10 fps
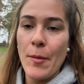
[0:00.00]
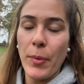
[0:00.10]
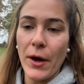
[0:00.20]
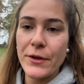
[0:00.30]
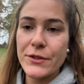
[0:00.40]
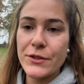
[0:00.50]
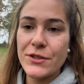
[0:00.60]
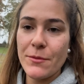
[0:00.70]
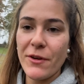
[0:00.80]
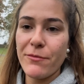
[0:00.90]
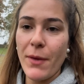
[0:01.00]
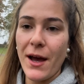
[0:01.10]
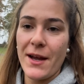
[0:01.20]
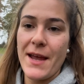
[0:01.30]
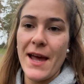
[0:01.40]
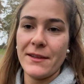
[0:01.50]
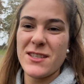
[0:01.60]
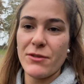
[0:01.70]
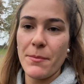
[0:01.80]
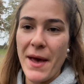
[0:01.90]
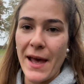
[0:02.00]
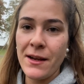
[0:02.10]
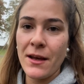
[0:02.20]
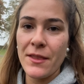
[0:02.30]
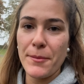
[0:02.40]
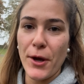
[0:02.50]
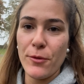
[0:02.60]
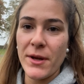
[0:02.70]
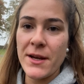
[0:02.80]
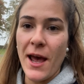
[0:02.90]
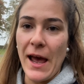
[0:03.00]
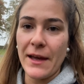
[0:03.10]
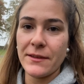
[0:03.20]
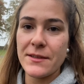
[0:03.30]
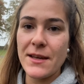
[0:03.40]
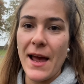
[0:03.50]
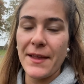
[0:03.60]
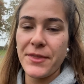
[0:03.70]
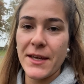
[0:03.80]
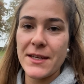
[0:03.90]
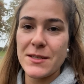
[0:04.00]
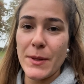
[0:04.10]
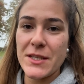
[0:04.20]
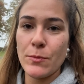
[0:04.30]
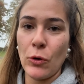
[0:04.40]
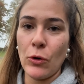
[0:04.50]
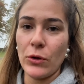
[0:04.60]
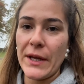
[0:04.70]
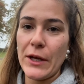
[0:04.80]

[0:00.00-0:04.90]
But some of my hens are in a pen at the moment and I think it's a bit small.